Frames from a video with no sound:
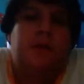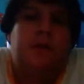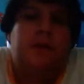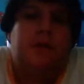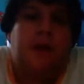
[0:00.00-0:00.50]

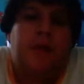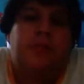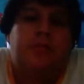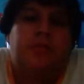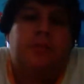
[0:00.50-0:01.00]
The live
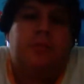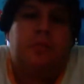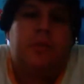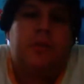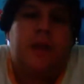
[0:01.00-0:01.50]
stream
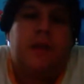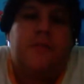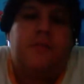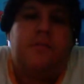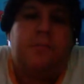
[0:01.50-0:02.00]
really
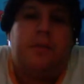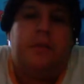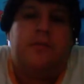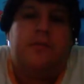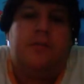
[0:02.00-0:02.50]
has its
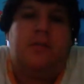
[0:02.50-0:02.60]
best